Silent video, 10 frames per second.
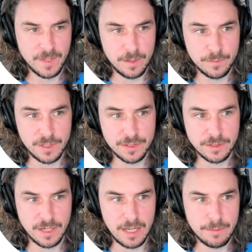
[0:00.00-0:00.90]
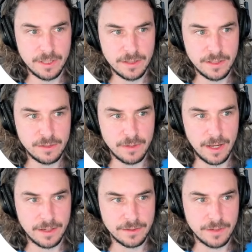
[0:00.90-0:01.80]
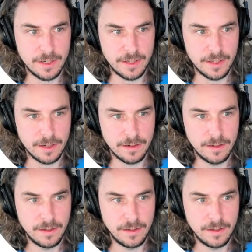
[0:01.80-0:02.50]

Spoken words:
I'm describing the UX right here.